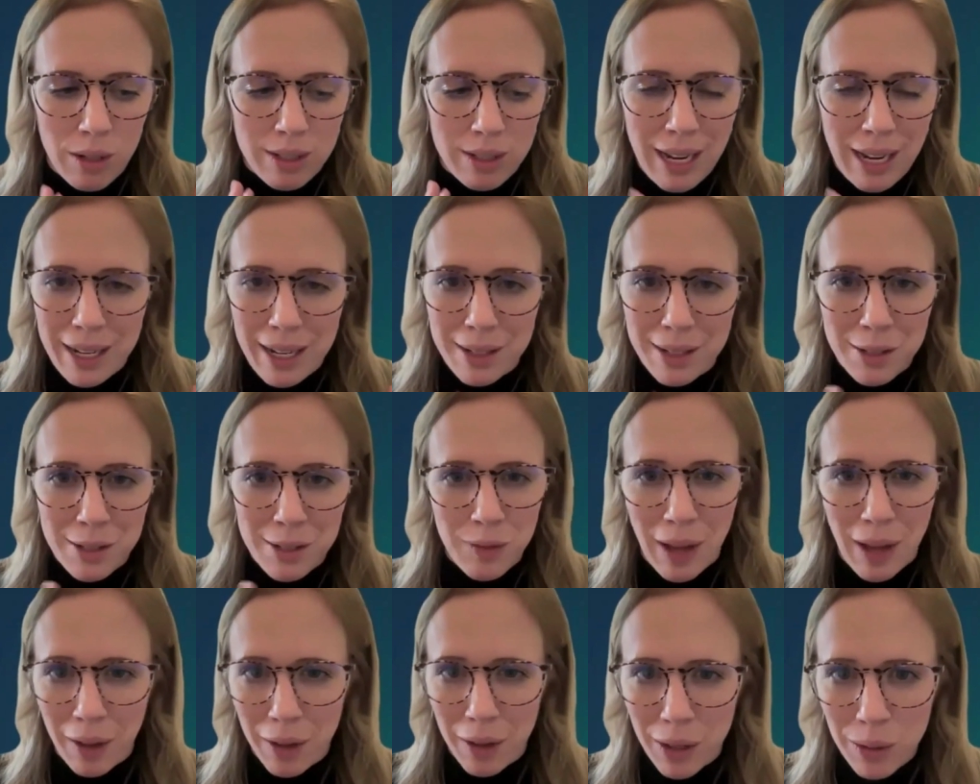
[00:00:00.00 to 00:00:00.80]
data
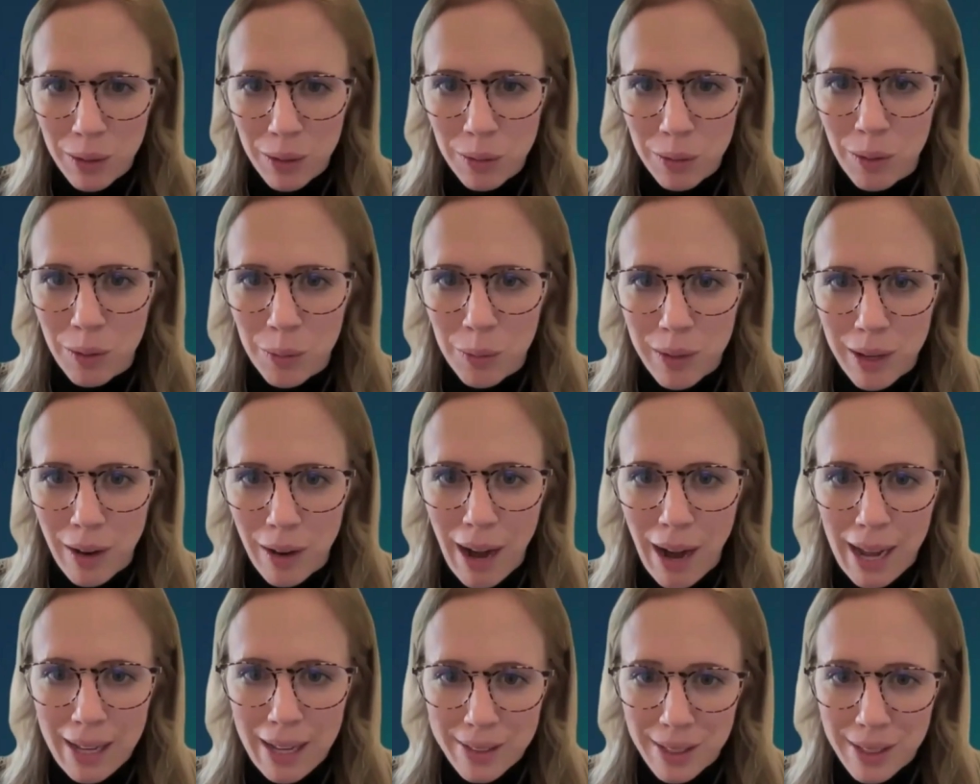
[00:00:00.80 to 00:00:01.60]
is value. When we
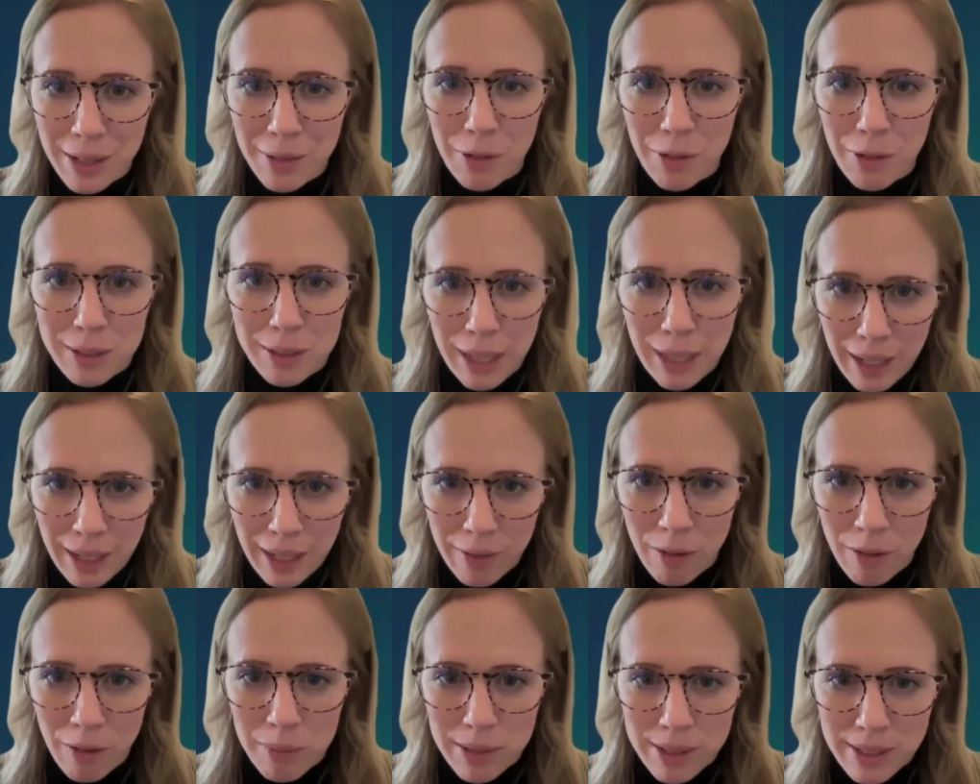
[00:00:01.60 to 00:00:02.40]
are asking for
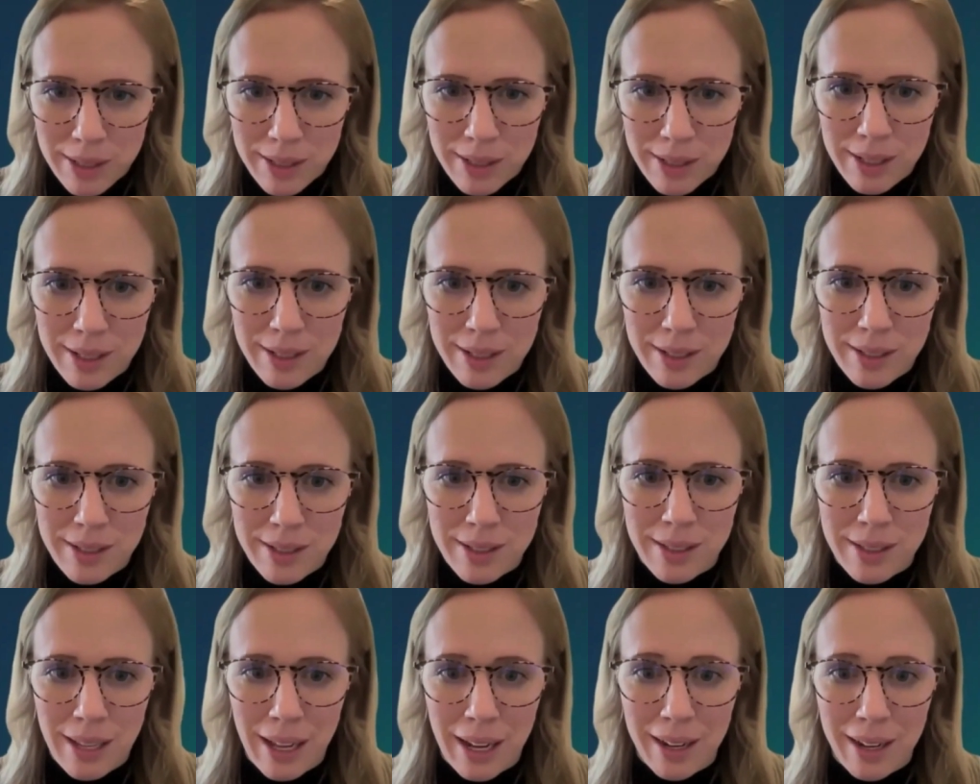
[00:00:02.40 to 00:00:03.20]
data from
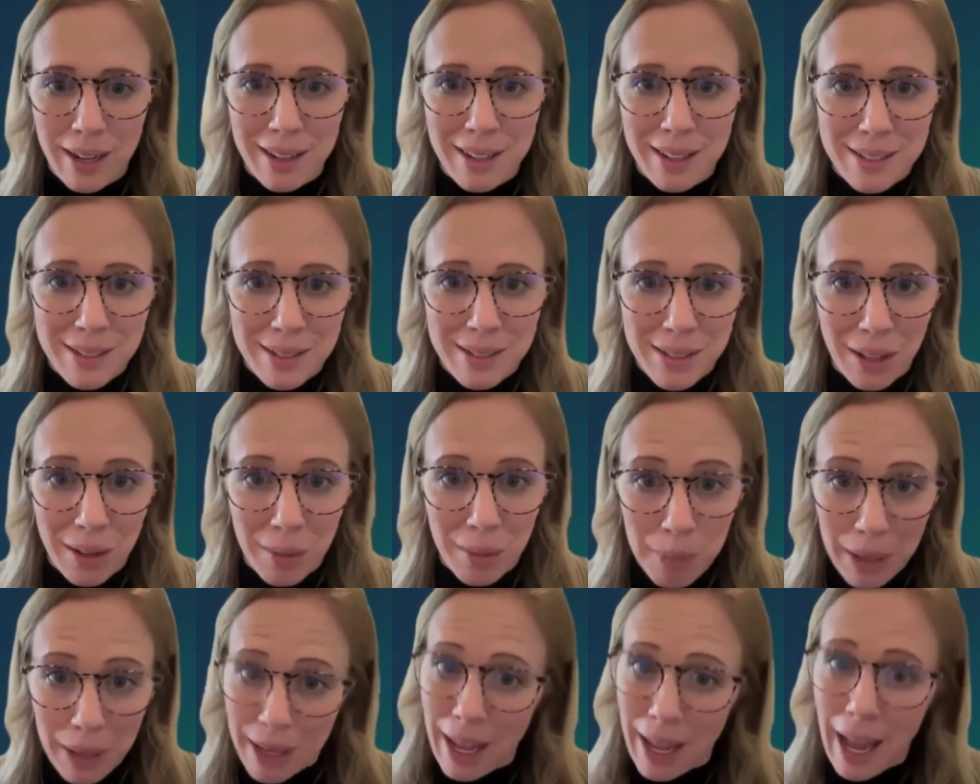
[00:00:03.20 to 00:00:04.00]
businesses, that is
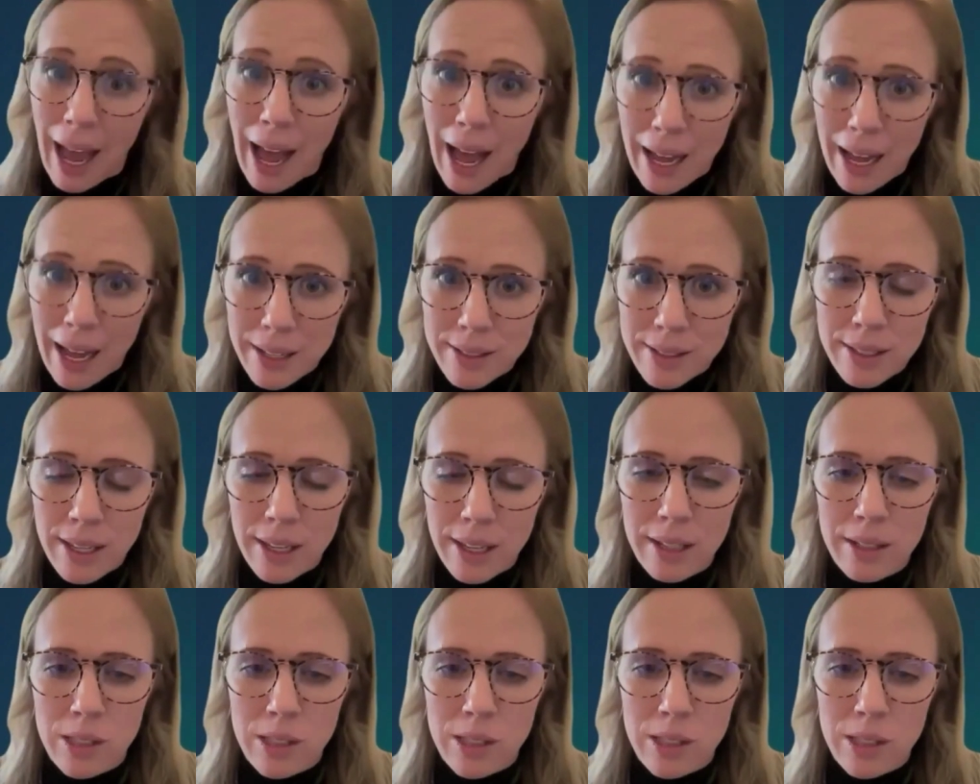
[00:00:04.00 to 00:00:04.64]
a big ask.